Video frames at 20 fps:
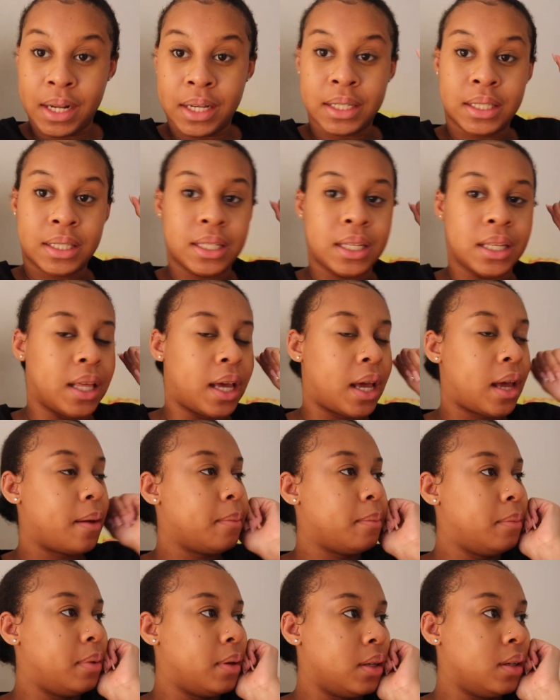see
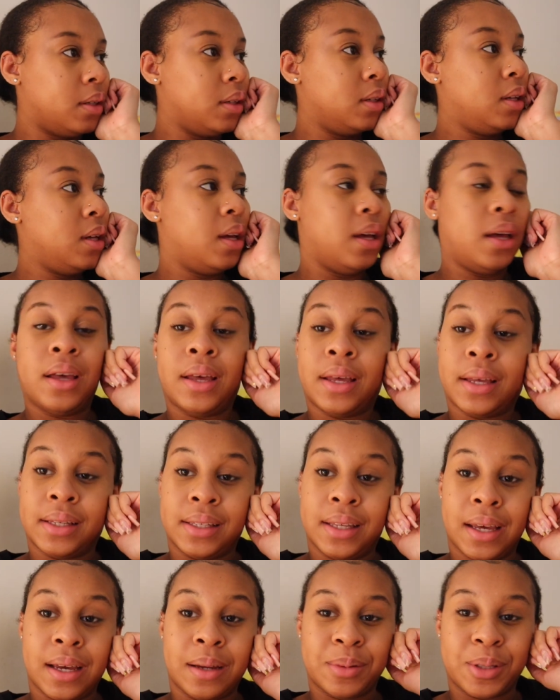that. But
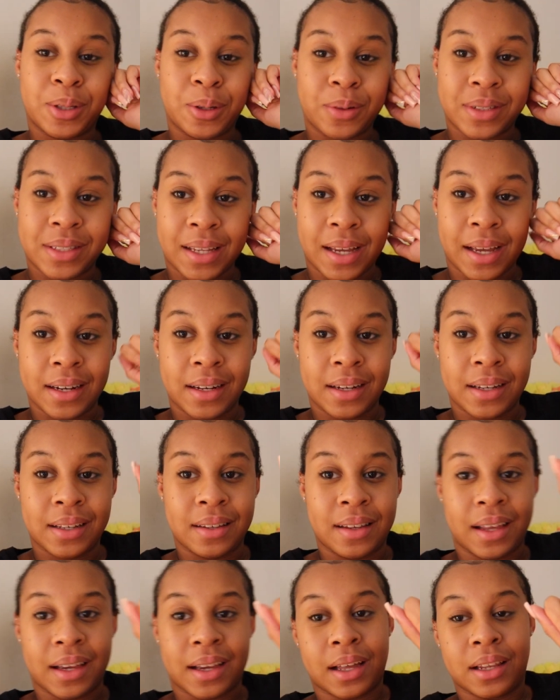yeah, I'm so
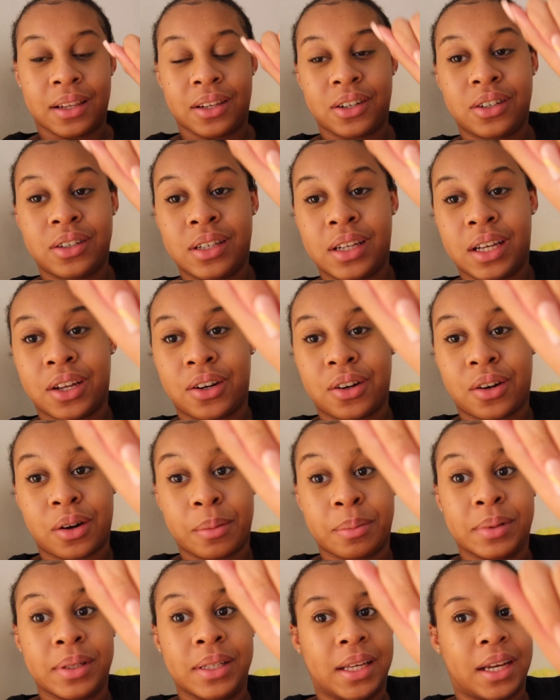excited. Like, I literally hit her
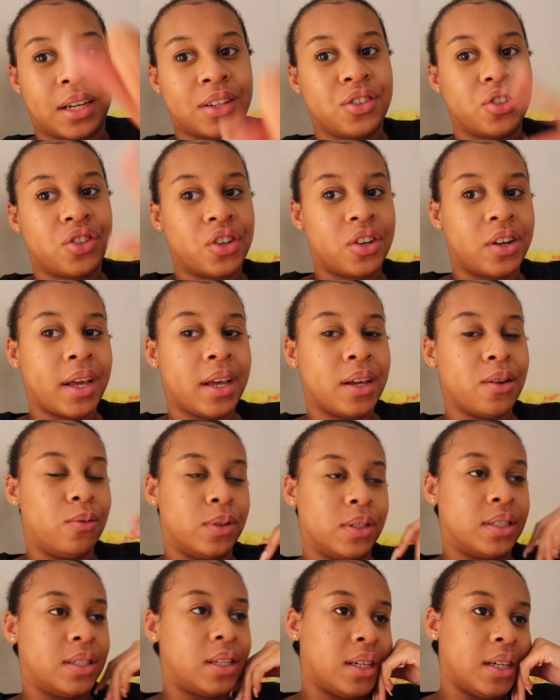up yesterday
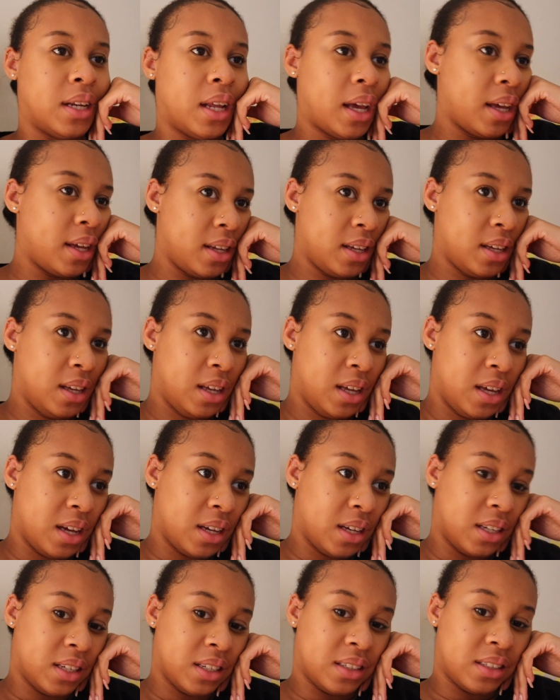on Sunday
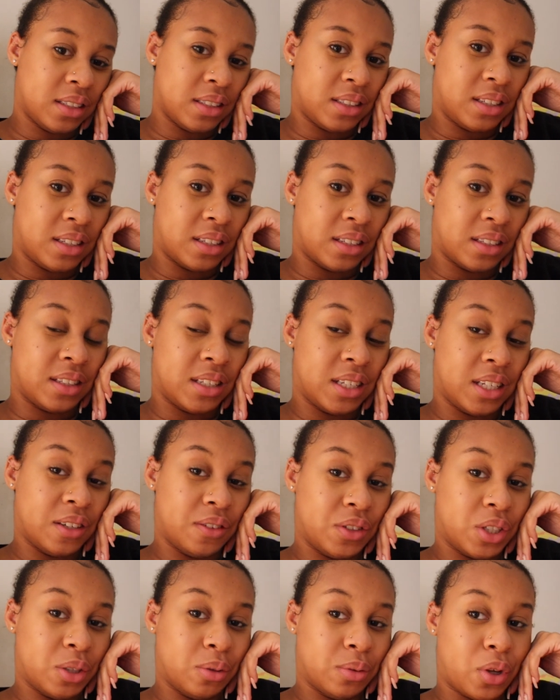to see if
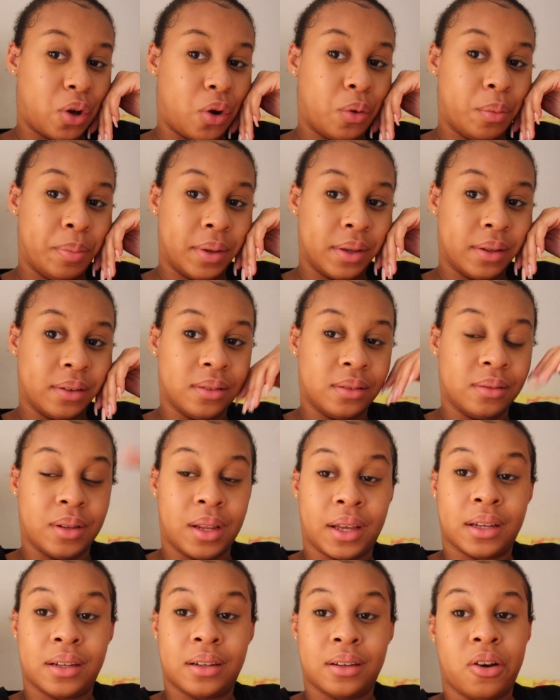she was open,
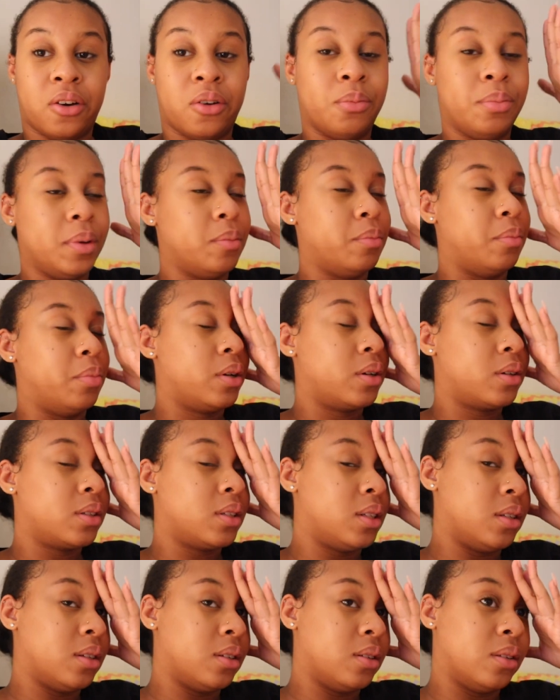like open book
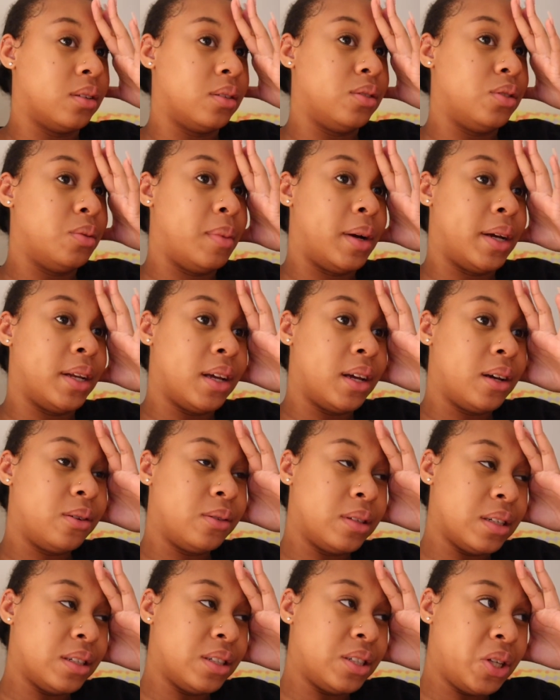to do my
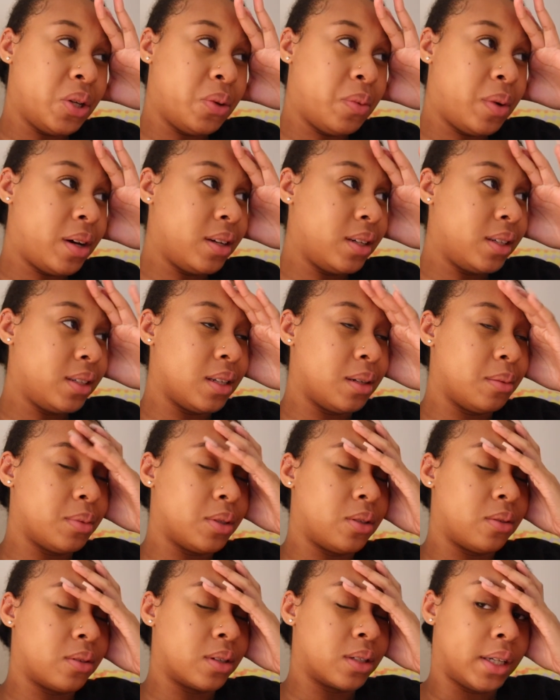nails, and she was. And I'm
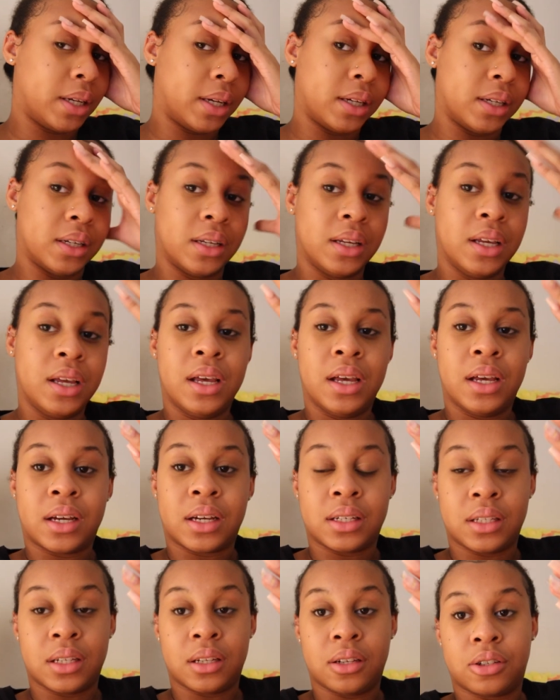so excited
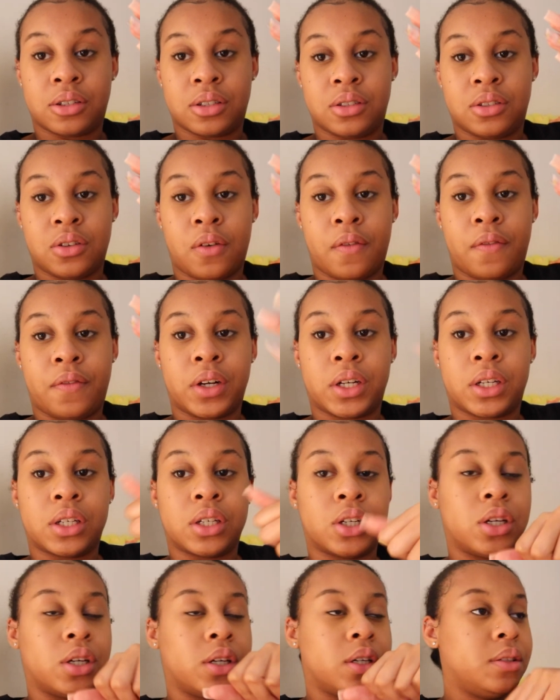because they look so
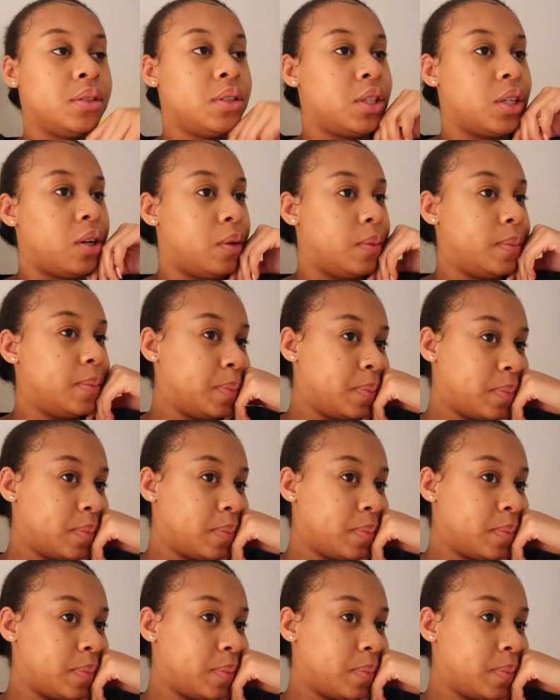freaking good. So